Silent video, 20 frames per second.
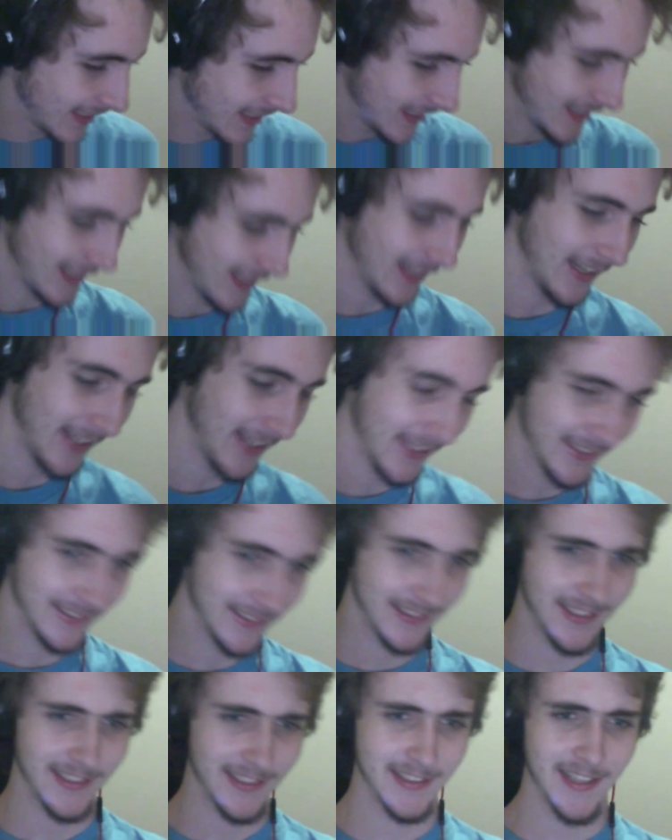And
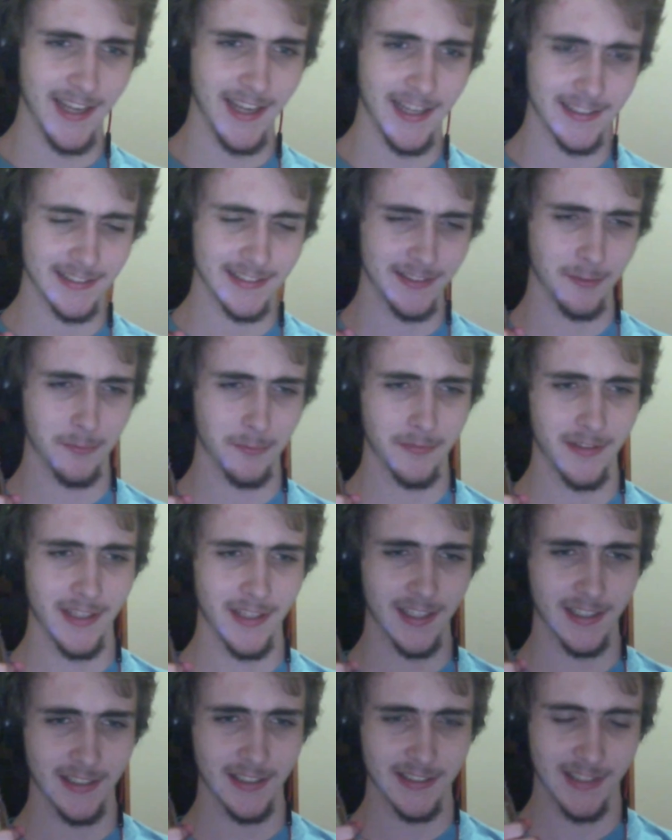yeah, so
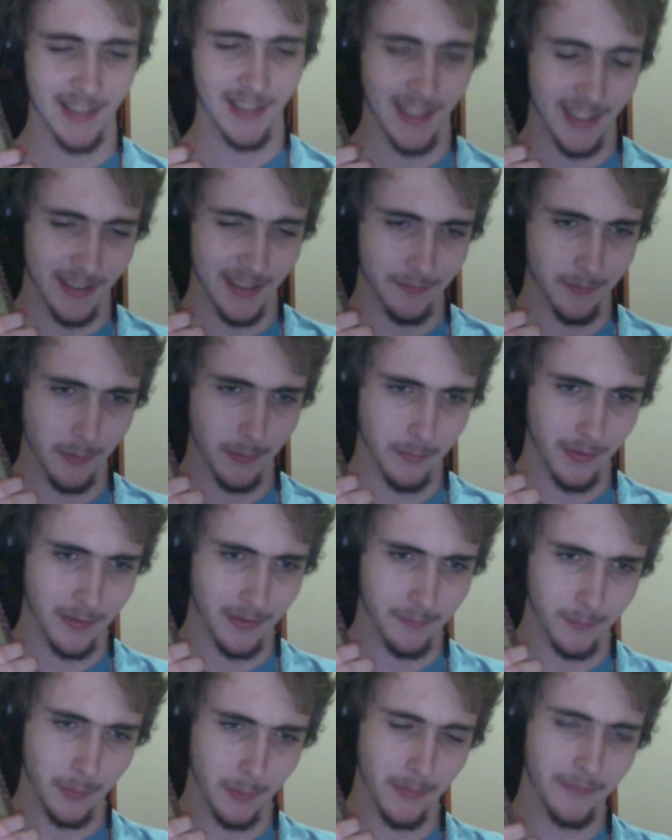Nicholas and Lakin were
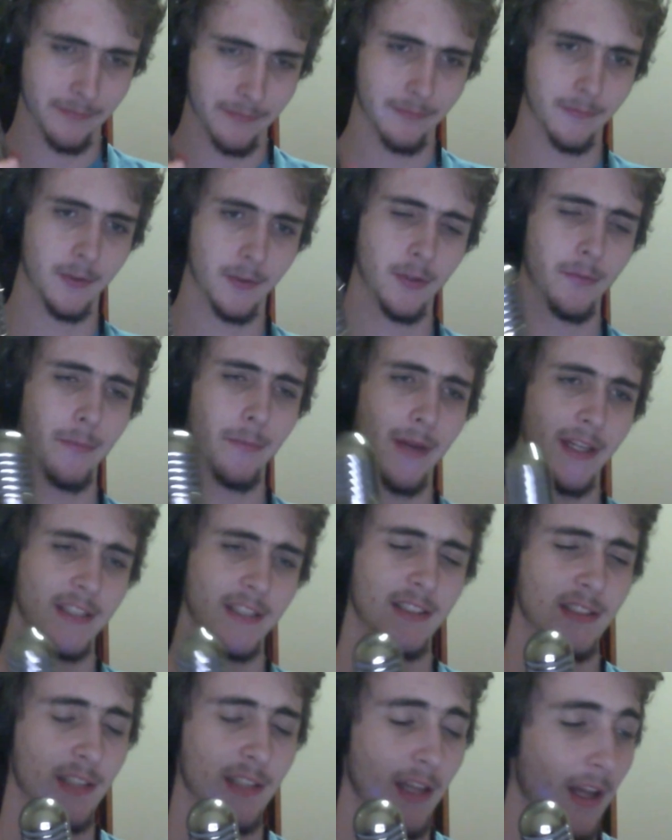my good
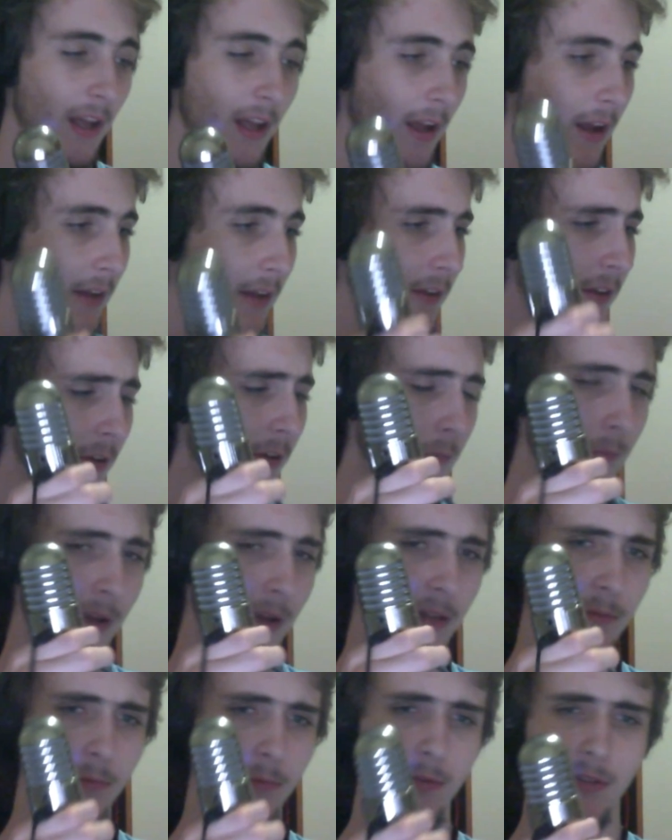mates. Another
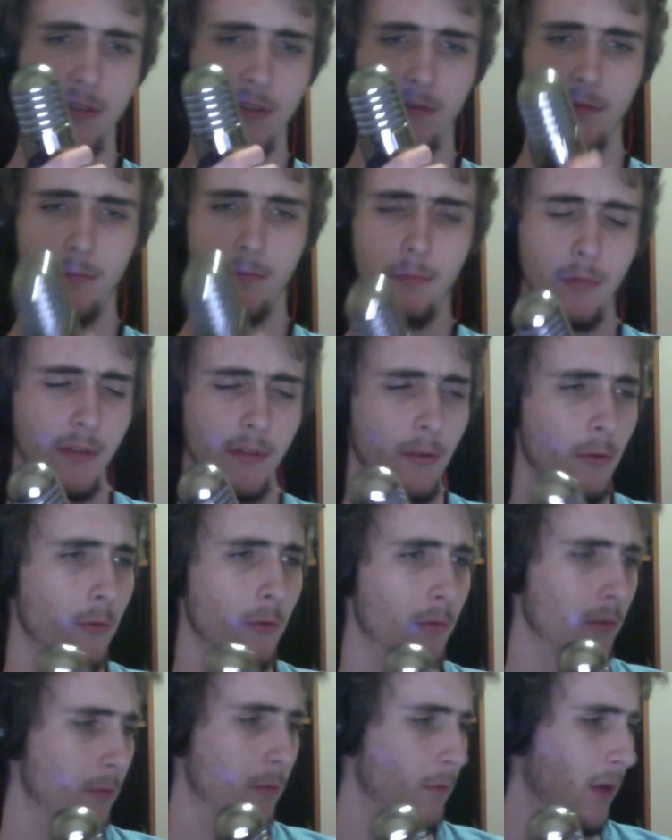mate
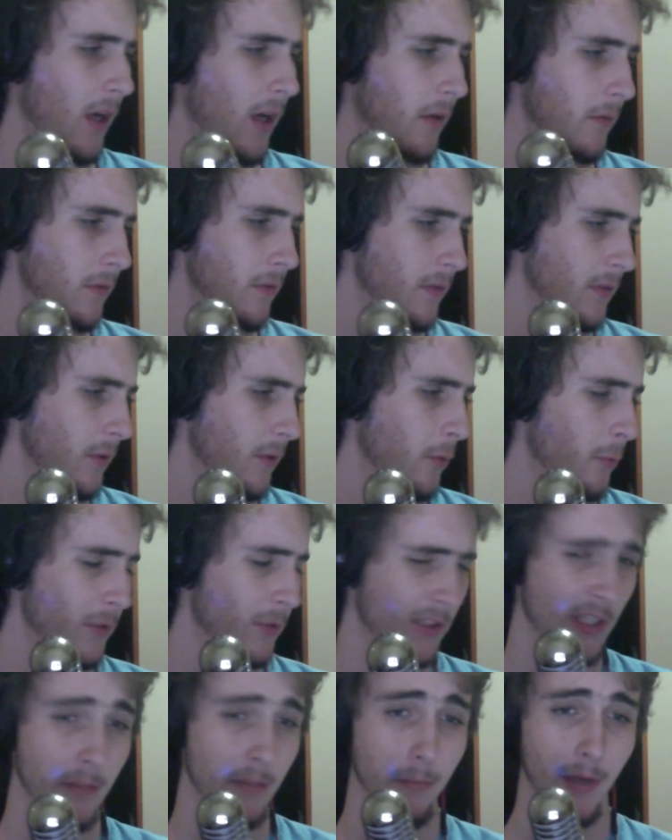who was
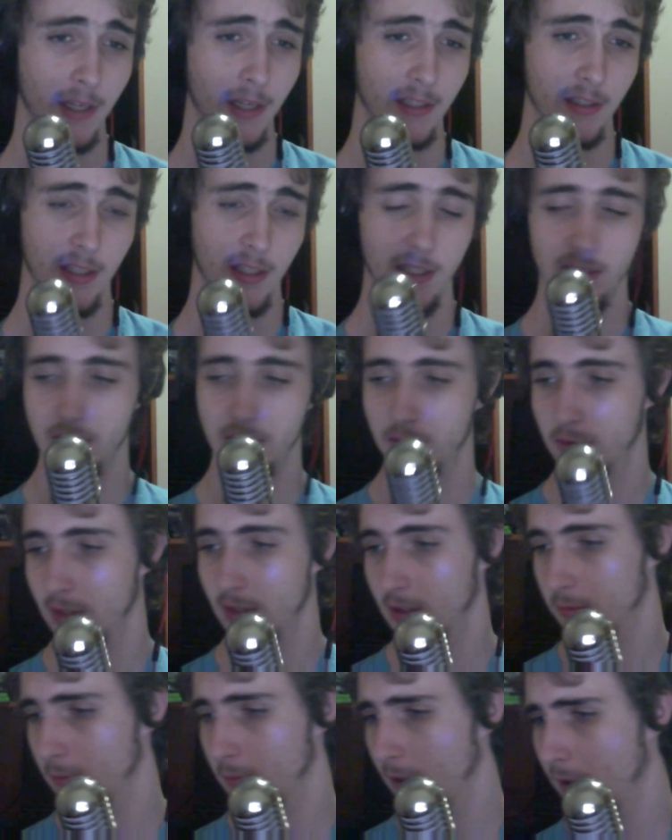in my class
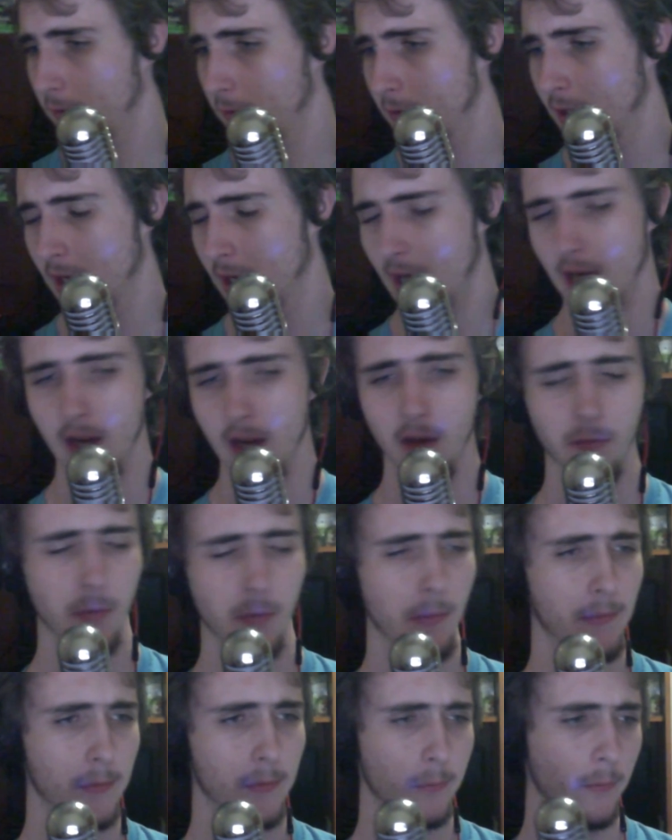as well. I can't
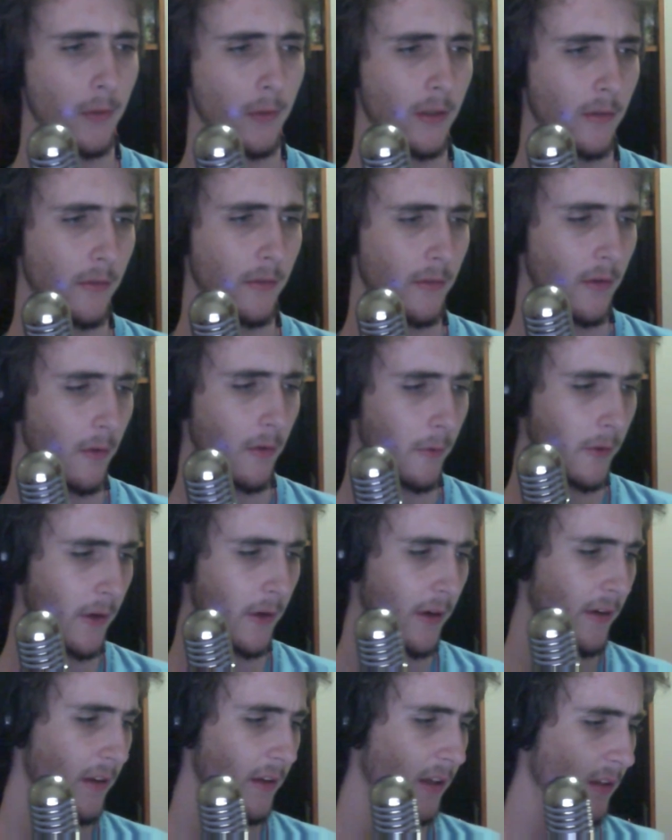remember whether or
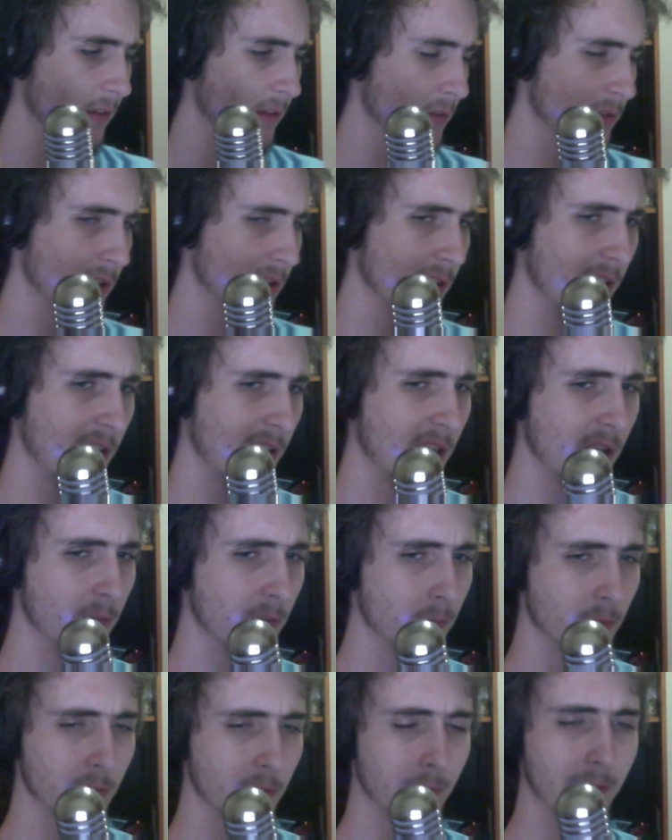not Nicholas and Lakin
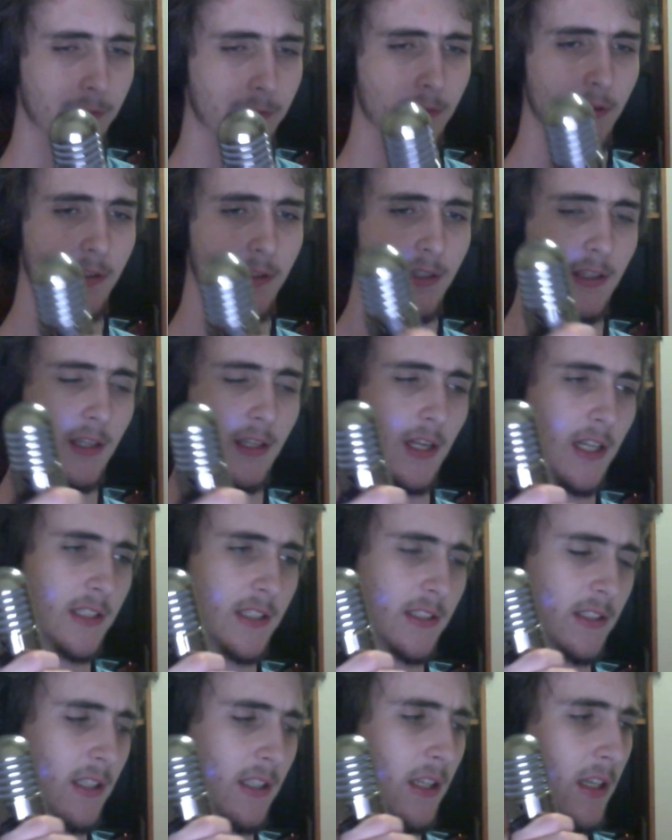were in my
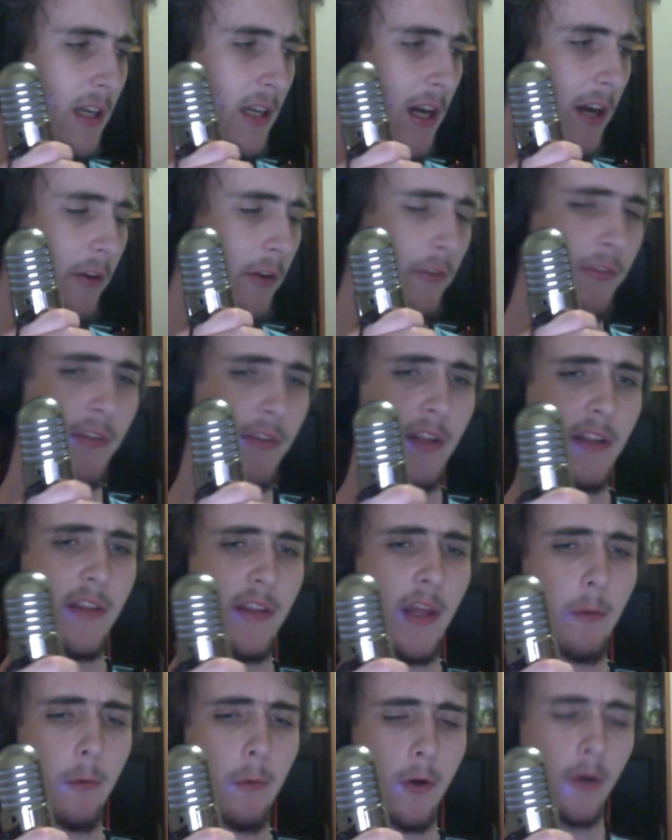class. I don't think
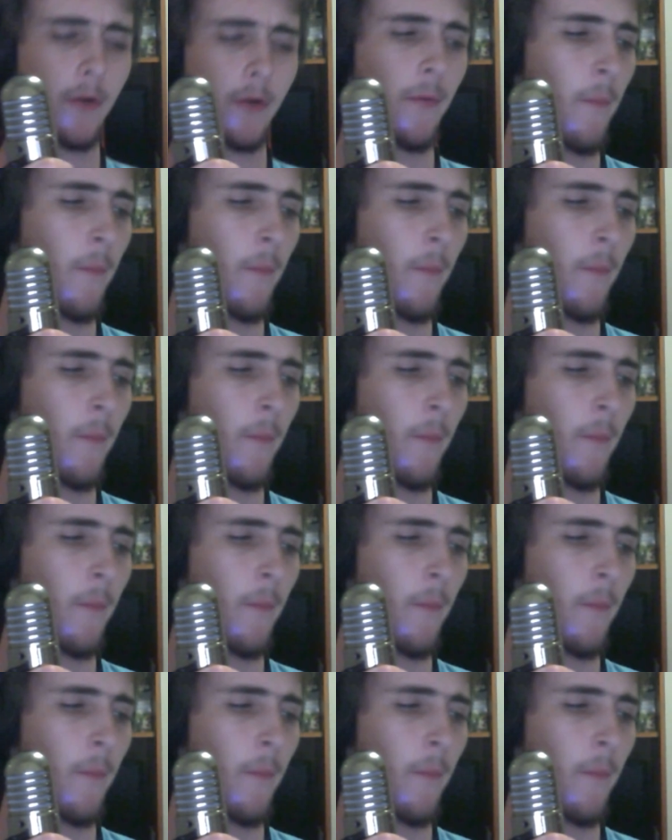they were.